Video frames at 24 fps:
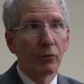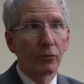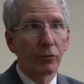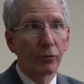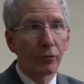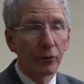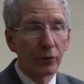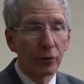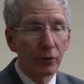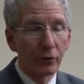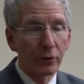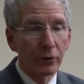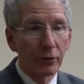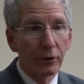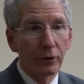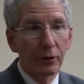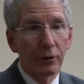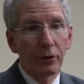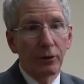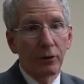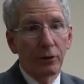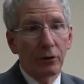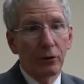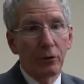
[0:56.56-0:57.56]
Third,
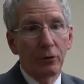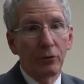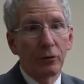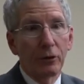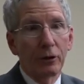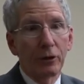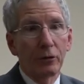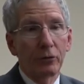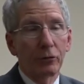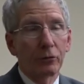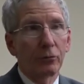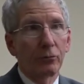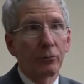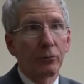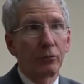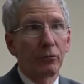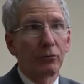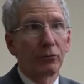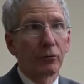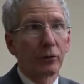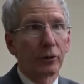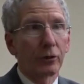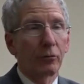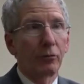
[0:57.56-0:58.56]
you need to
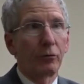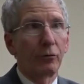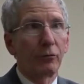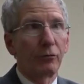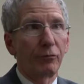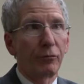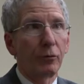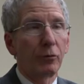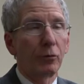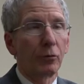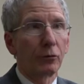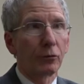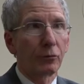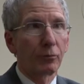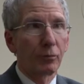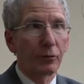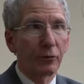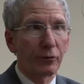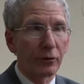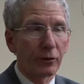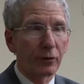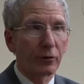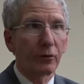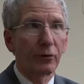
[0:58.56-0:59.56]
move liquid fuels,
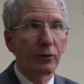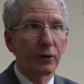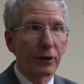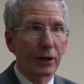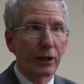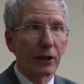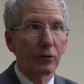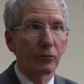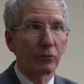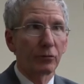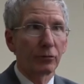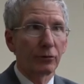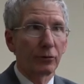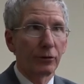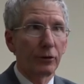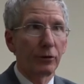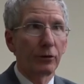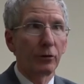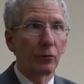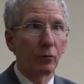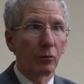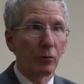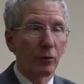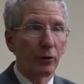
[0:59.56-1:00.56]
particularly
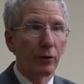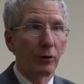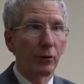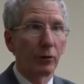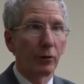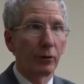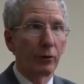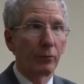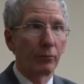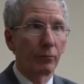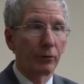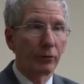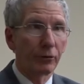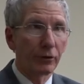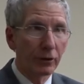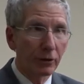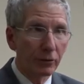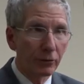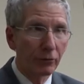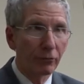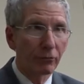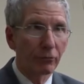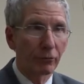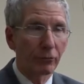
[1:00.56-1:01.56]
gasoline and oil, and
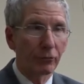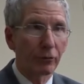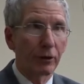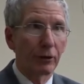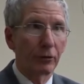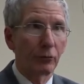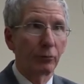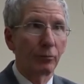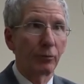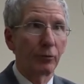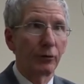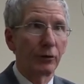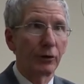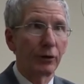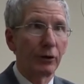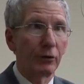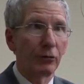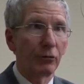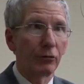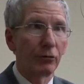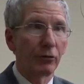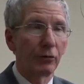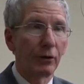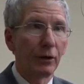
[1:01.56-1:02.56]
particularly for
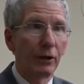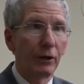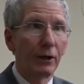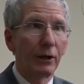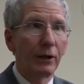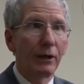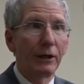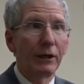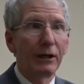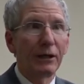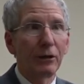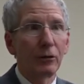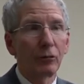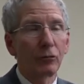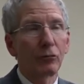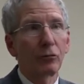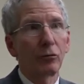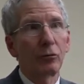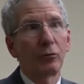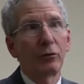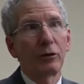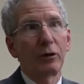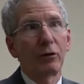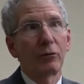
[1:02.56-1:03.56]
transportation,
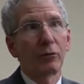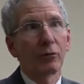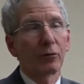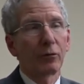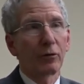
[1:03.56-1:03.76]
into either